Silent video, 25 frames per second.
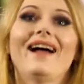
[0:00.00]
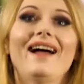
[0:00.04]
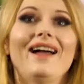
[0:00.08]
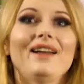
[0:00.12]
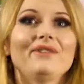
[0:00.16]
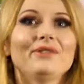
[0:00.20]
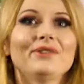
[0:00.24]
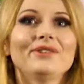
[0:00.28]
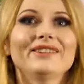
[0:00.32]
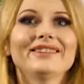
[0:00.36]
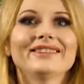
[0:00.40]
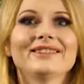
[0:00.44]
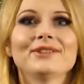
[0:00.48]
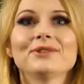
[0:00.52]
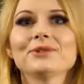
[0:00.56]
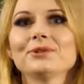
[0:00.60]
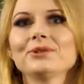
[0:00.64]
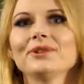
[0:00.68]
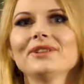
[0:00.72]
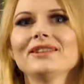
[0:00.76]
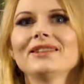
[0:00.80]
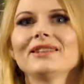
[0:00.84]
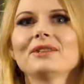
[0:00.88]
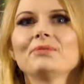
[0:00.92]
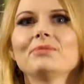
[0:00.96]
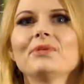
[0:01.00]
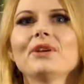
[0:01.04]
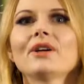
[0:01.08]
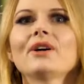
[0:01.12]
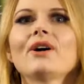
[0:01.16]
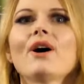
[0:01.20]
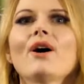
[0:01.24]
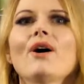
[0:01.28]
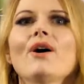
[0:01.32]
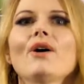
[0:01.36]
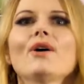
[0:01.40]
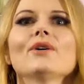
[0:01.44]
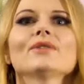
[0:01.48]
AVON is unique
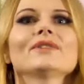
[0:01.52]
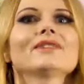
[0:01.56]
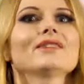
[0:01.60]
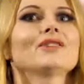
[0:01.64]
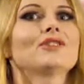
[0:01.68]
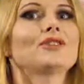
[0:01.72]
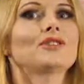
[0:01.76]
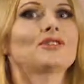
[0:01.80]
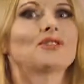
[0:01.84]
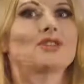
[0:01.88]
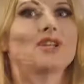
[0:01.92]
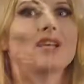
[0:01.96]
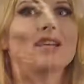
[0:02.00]
because it